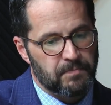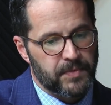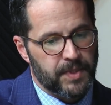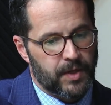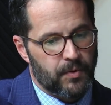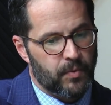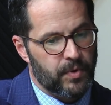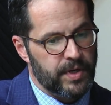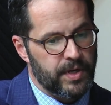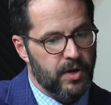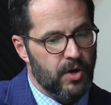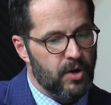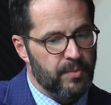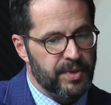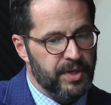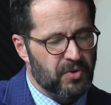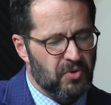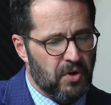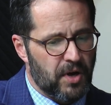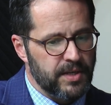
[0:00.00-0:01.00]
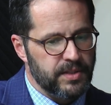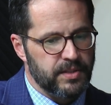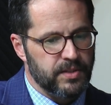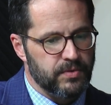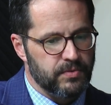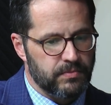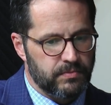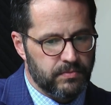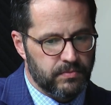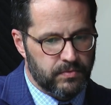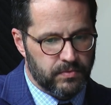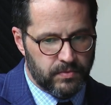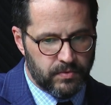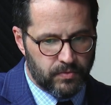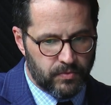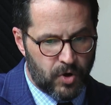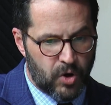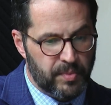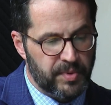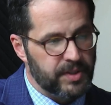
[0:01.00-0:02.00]
And we know, I mean, Christ is
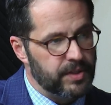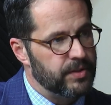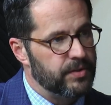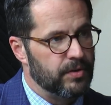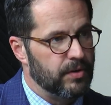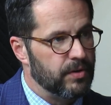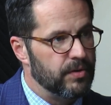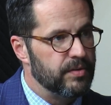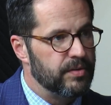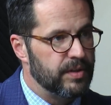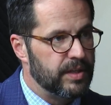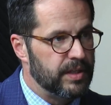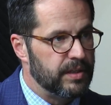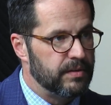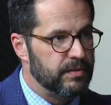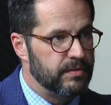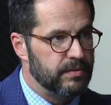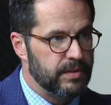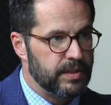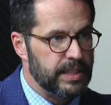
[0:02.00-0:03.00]
roaming the earth and